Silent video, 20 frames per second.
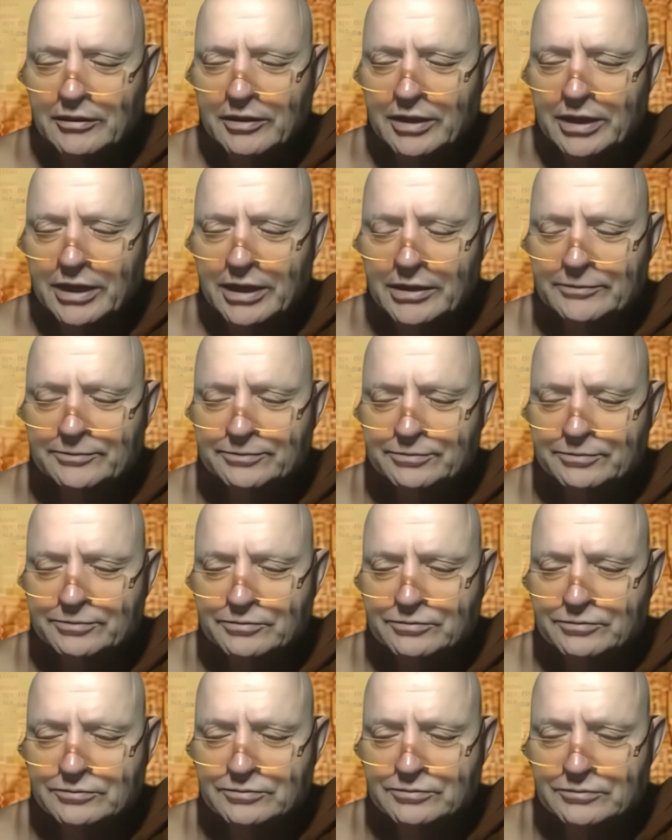then
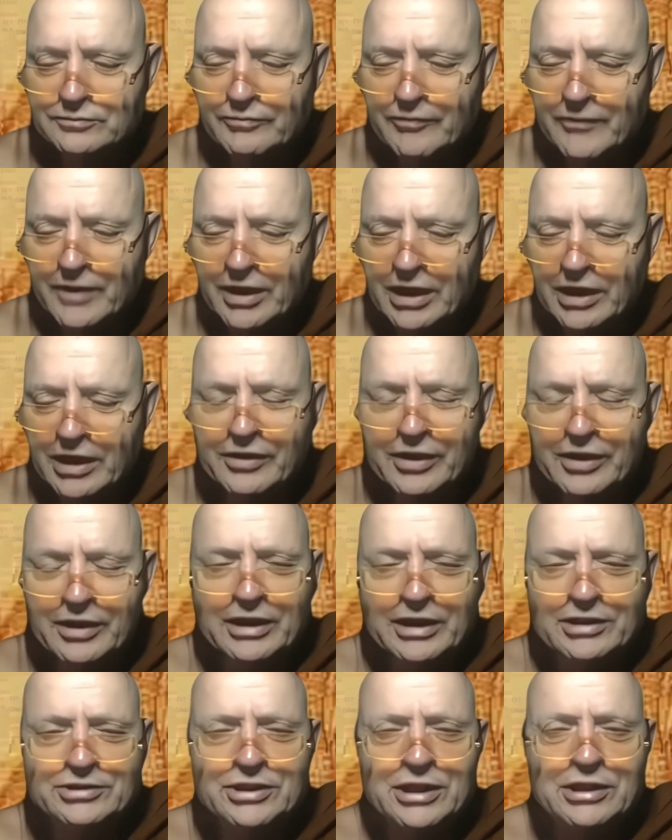I think
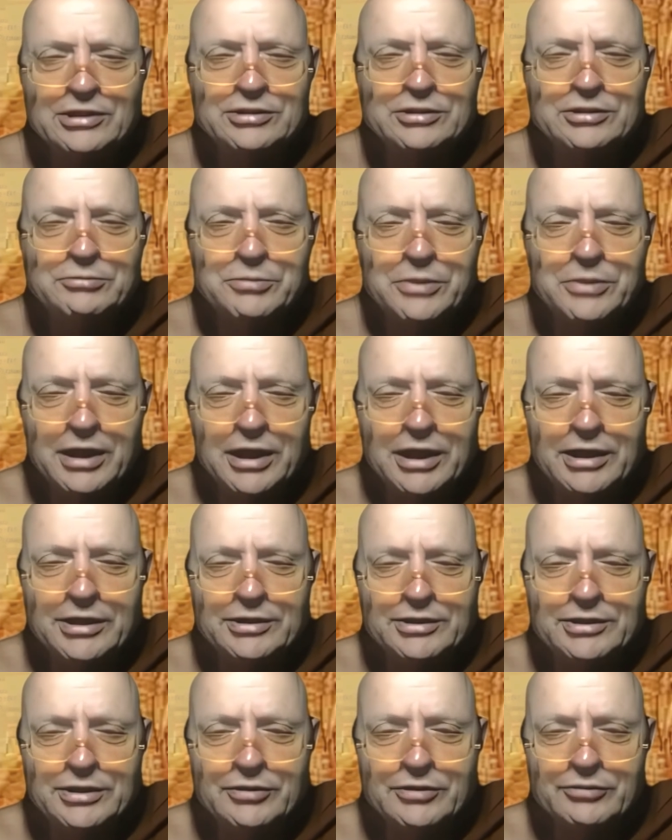that's
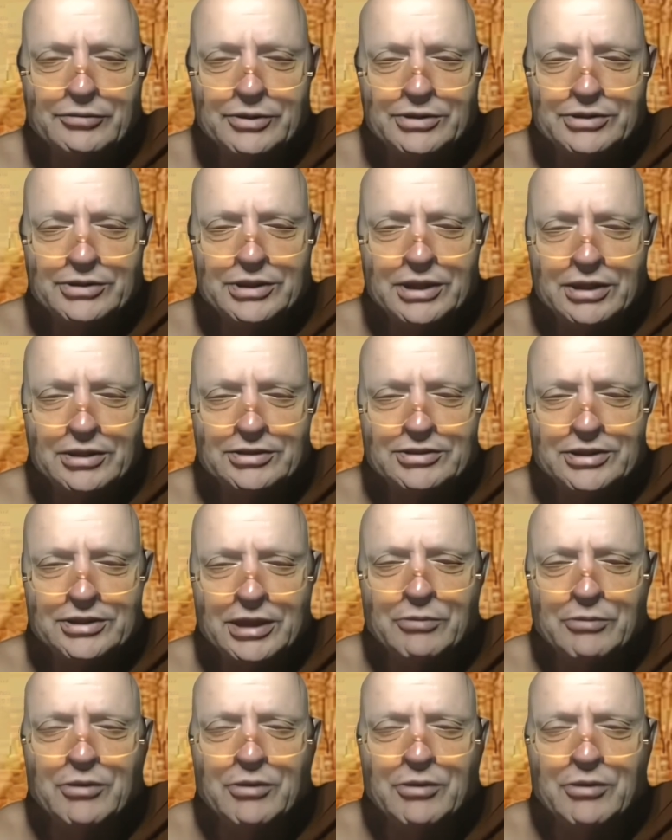undermined if we start saying,